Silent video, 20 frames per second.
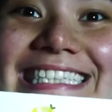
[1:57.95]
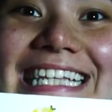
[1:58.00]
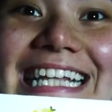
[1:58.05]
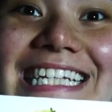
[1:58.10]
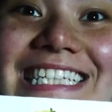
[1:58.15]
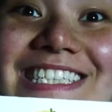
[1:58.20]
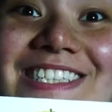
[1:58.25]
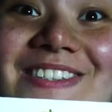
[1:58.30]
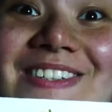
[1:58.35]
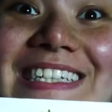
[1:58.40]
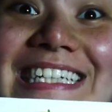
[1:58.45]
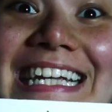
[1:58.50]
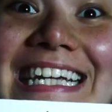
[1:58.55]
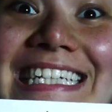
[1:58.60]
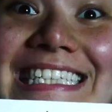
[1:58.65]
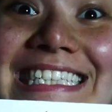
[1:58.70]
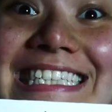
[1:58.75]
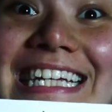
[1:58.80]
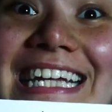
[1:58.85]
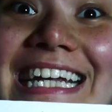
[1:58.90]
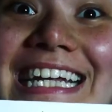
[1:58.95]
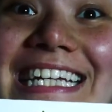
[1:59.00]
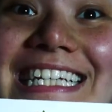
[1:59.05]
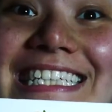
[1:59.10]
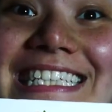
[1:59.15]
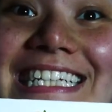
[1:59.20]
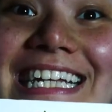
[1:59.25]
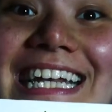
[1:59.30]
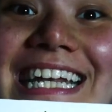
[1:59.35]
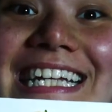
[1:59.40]
Let's do a taste test.
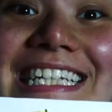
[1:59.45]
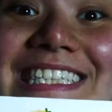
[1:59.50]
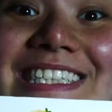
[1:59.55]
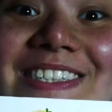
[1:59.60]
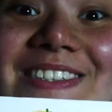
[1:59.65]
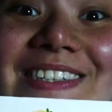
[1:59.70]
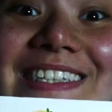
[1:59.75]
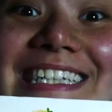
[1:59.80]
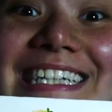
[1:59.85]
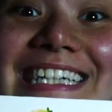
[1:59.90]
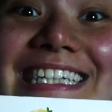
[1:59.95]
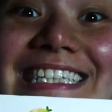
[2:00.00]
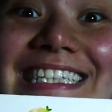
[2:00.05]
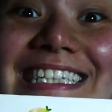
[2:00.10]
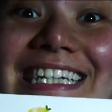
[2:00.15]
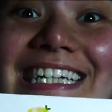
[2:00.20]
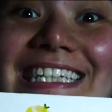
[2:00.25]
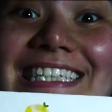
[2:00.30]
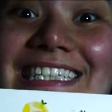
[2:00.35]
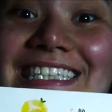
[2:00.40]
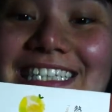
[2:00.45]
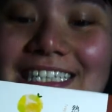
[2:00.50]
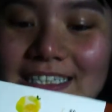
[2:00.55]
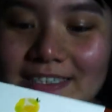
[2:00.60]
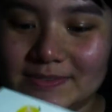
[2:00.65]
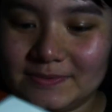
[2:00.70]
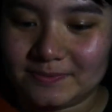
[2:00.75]
Let's do a taste test.